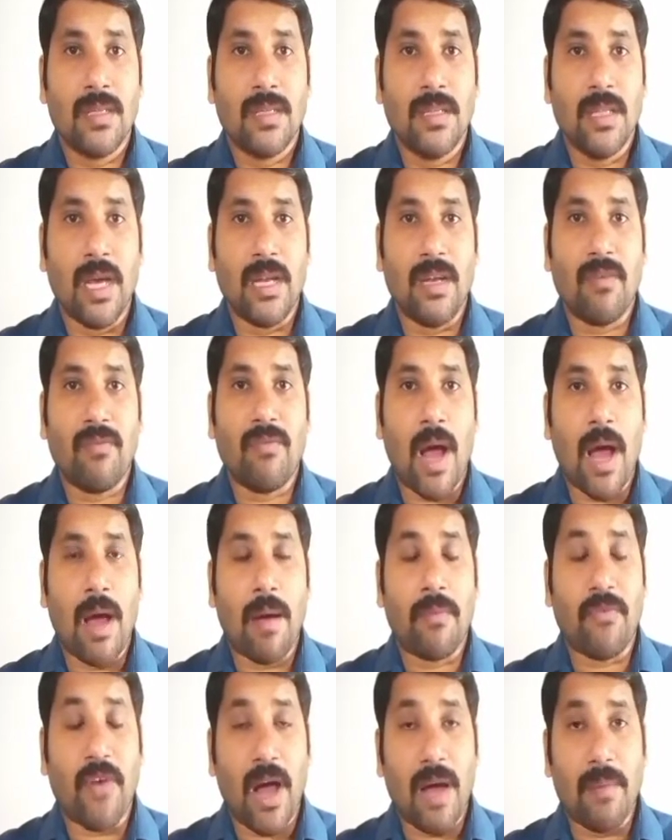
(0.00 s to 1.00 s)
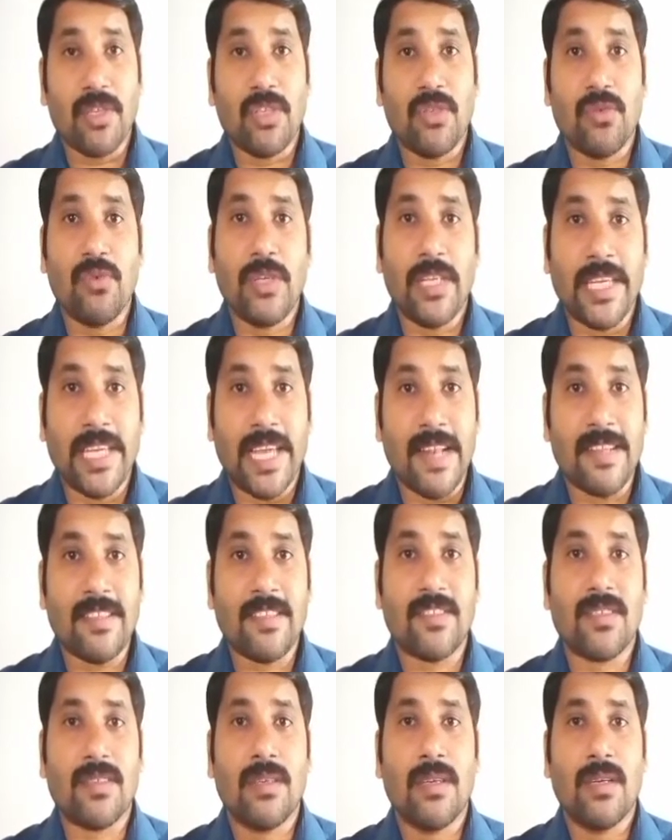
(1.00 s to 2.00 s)
then
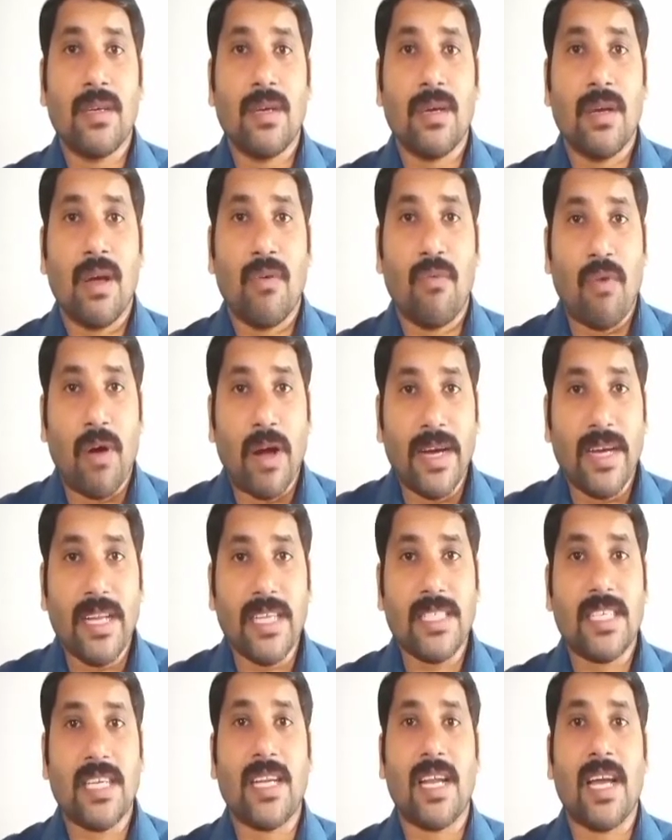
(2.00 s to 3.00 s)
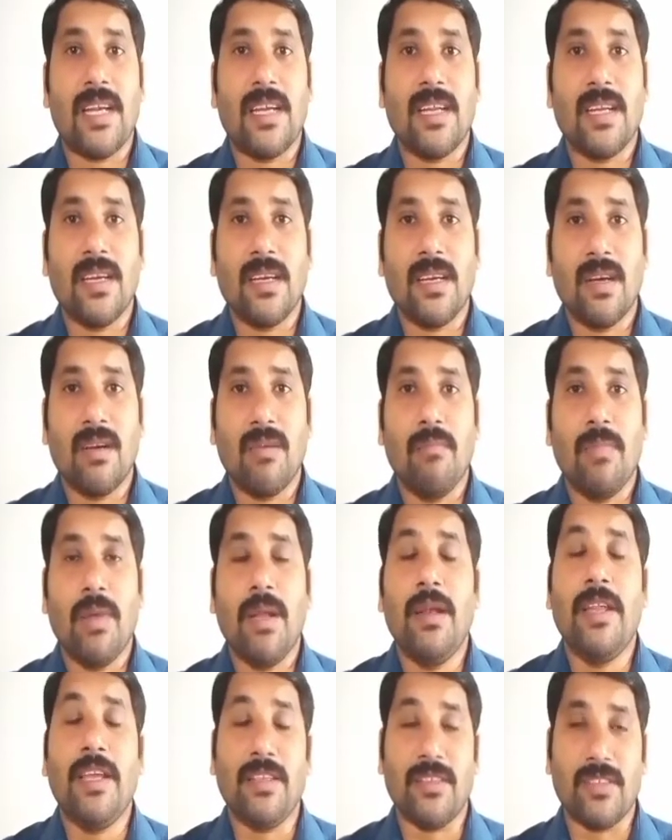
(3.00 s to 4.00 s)
pharmaceuticals, furniture and
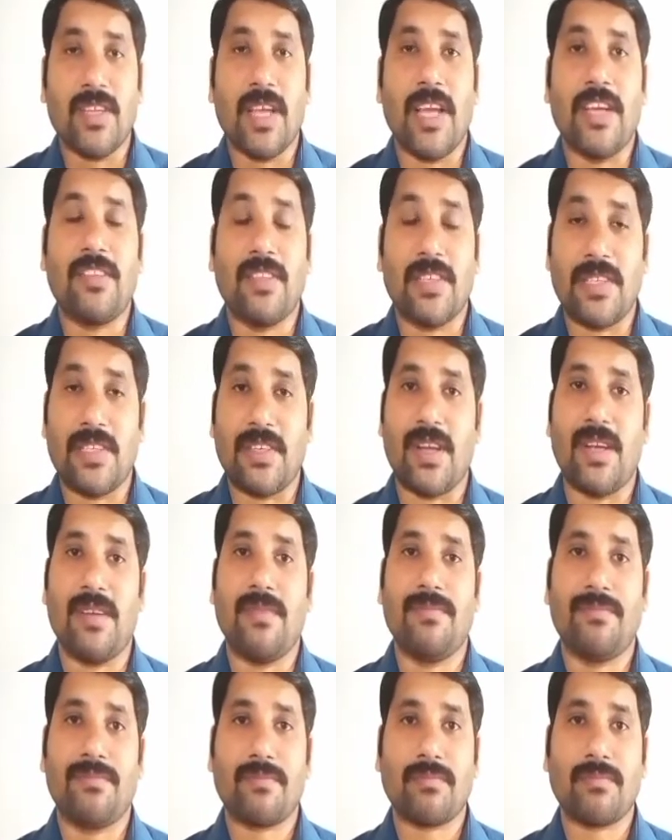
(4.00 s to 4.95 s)
buildings, etc.